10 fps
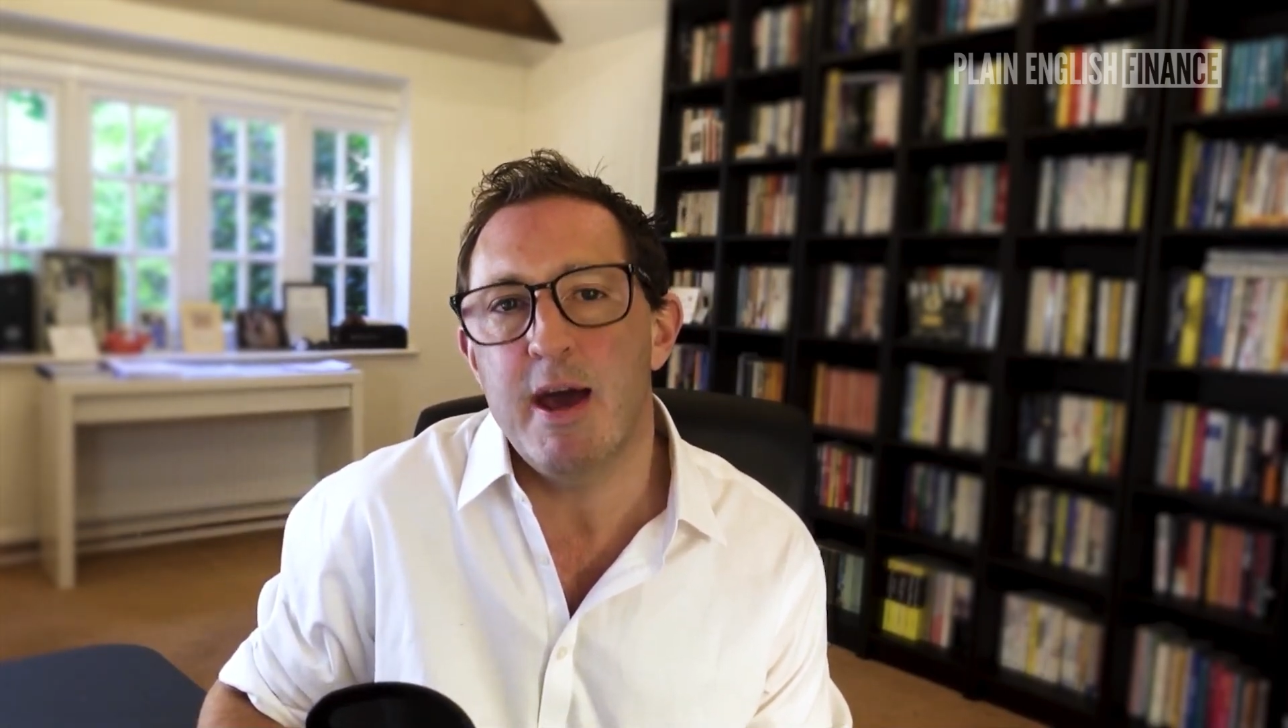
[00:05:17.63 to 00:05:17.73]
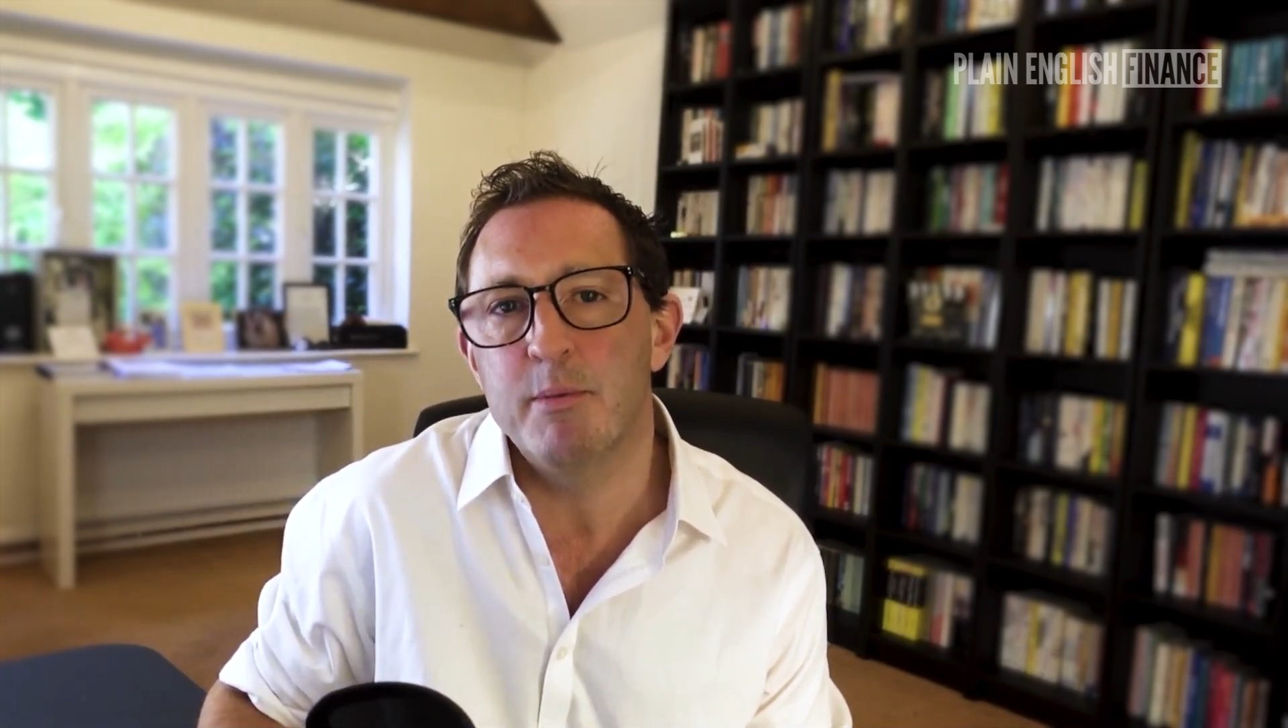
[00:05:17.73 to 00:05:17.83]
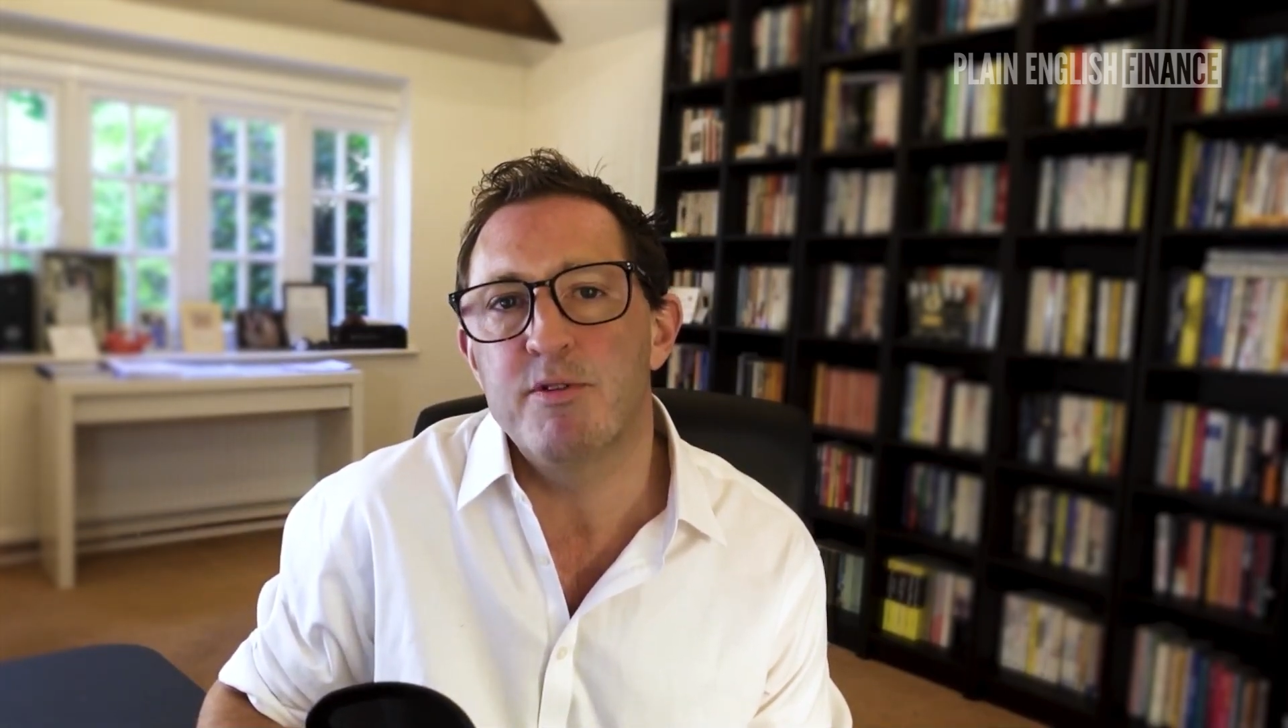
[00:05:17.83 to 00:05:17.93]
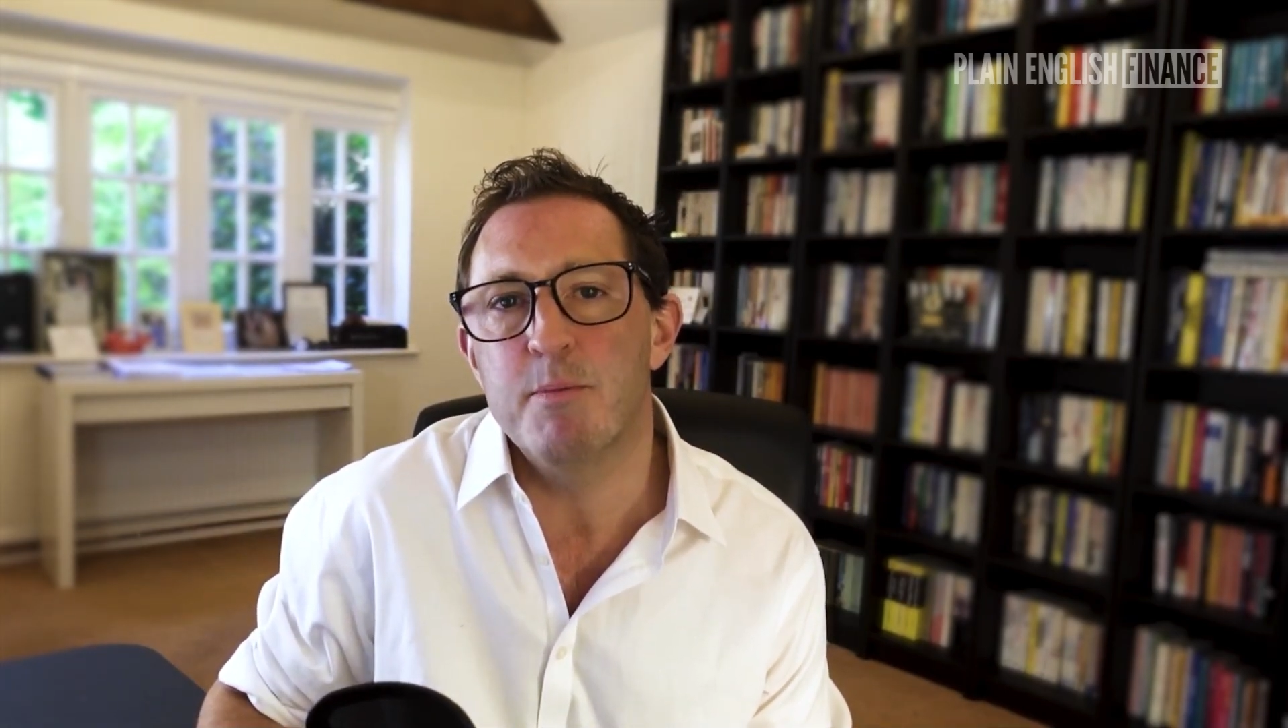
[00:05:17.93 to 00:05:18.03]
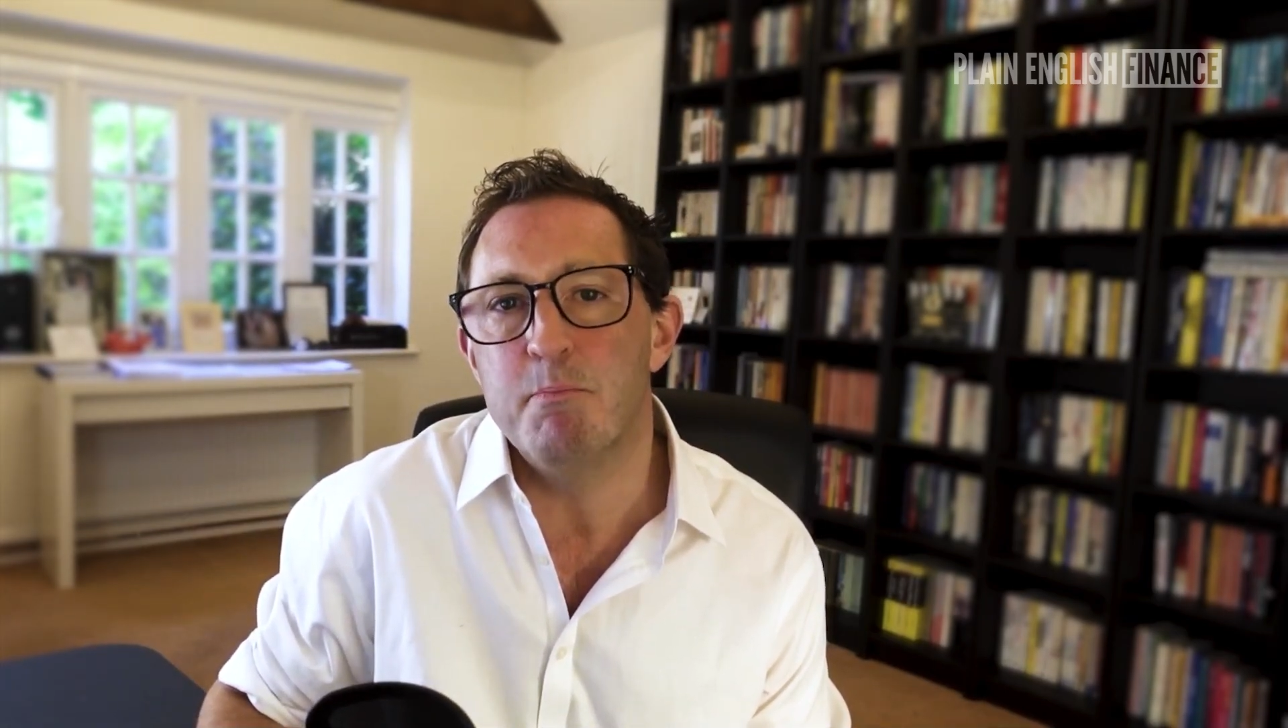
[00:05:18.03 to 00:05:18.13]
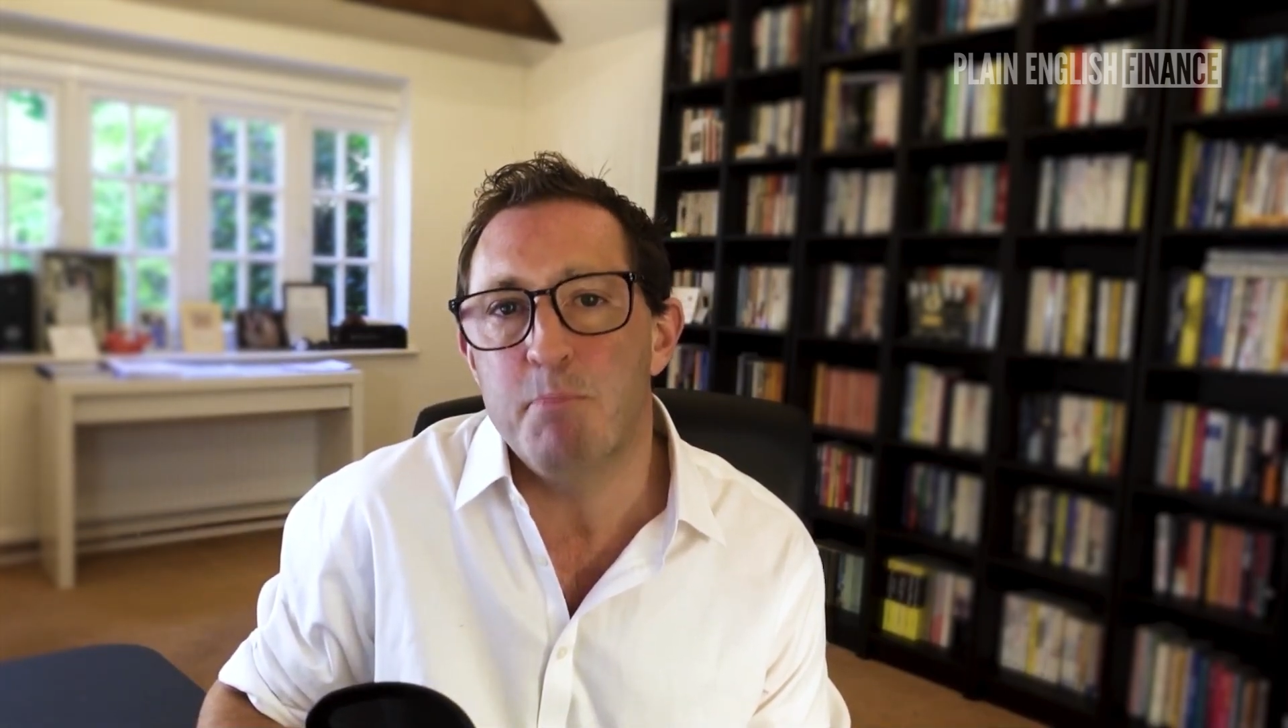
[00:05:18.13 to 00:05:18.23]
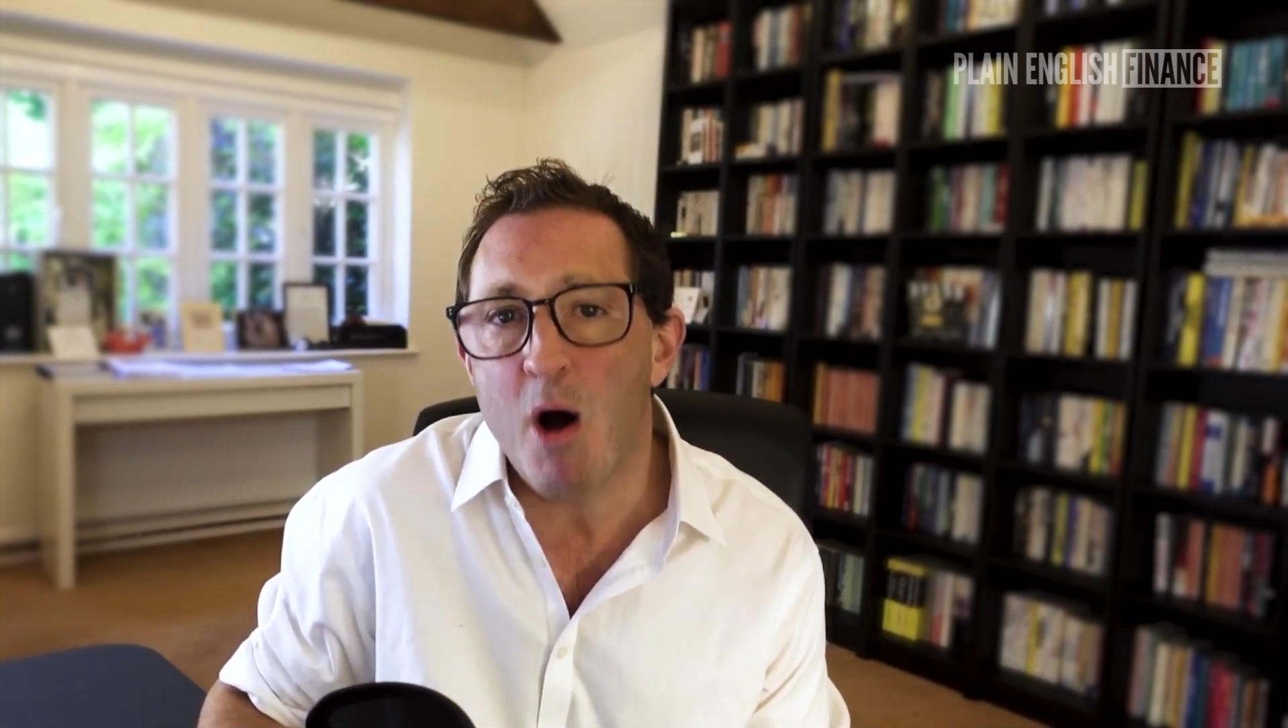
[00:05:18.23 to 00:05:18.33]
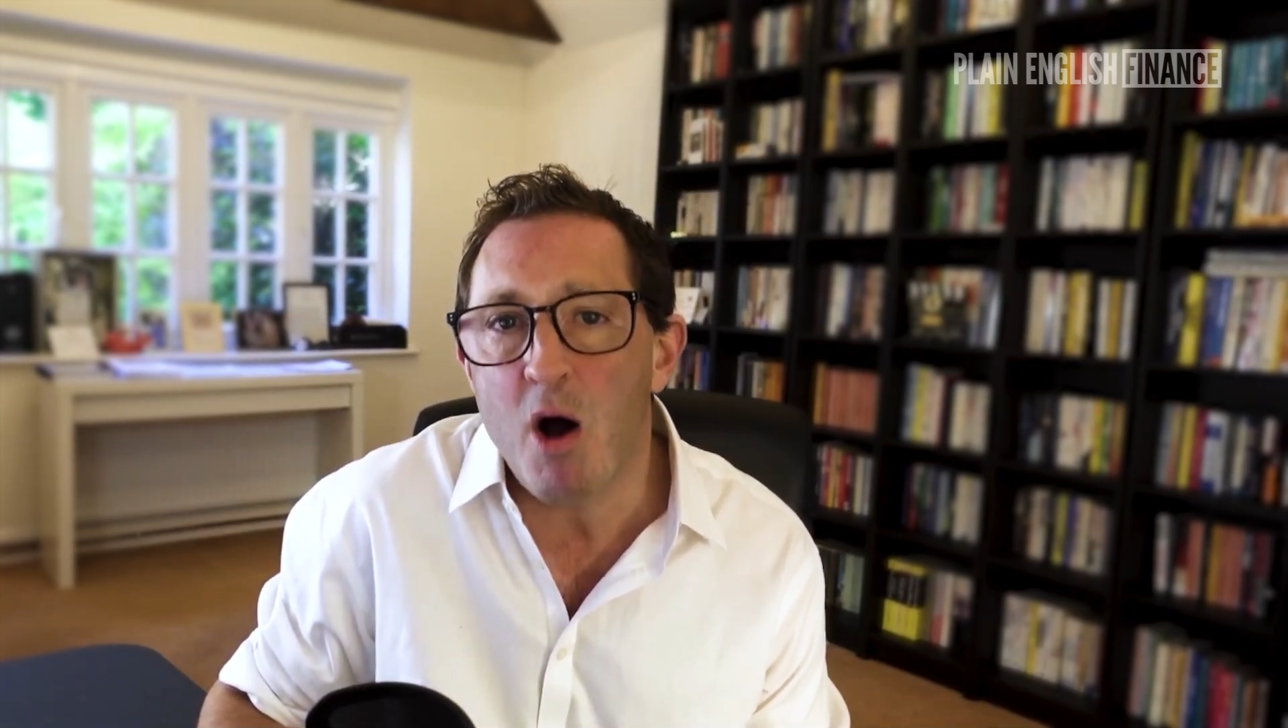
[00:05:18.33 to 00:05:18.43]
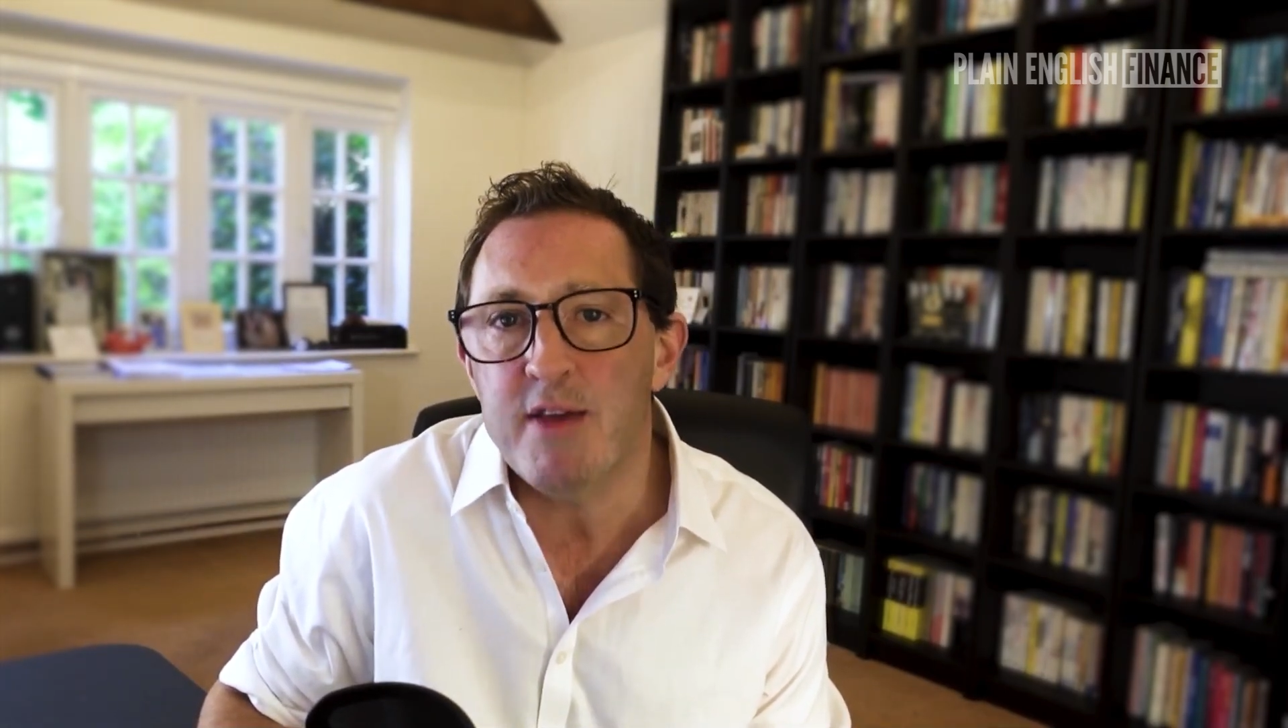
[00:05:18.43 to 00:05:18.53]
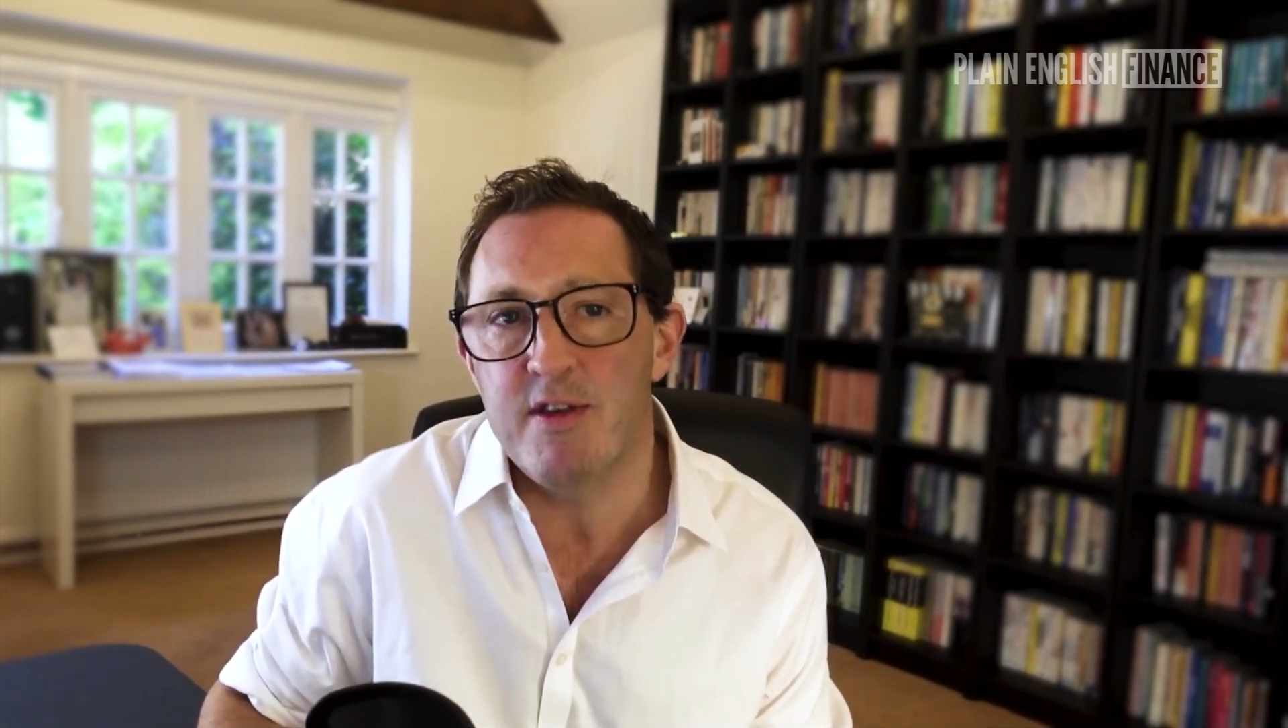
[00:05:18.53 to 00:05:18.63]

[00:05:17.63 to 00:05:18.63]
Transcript: able to buy